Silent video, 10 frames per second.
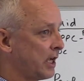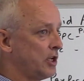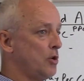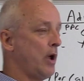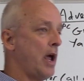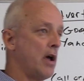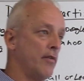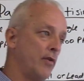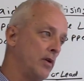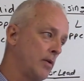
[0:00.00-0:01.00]
say you
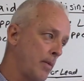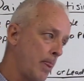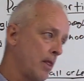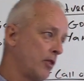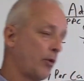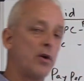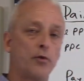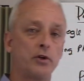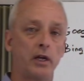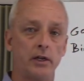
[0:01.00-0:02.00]
have 3 or
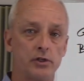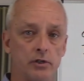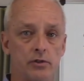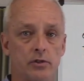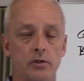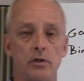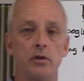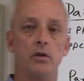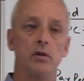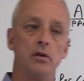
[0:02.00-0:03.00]
4 technicians,
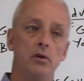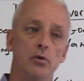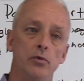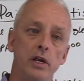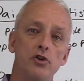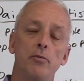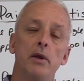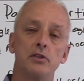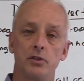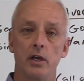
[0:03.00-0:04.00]
you need your
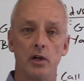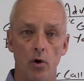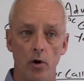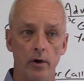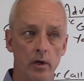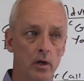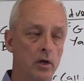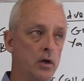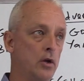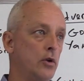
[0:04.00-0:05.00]
business to get going,
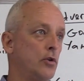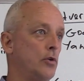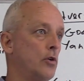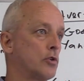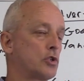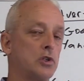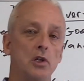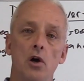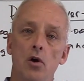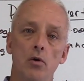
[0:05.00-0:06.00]
you're
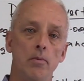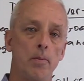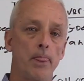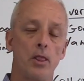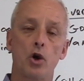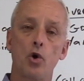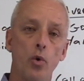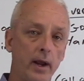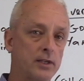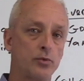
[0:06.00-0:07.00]
slow. The
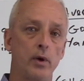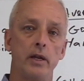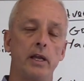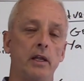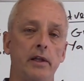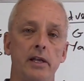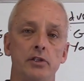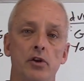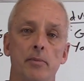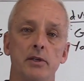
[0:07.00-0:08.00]
quickest way to get leads
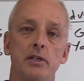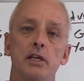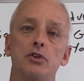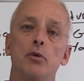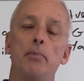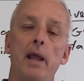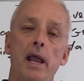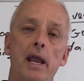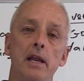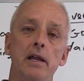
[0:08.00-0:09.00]
in your business is through
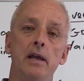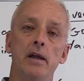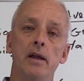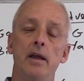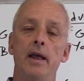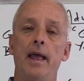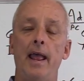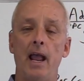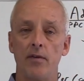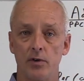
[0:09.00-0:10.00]
paid
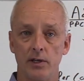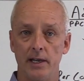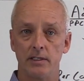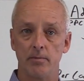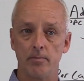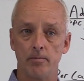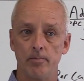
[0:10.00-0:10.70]
advertising.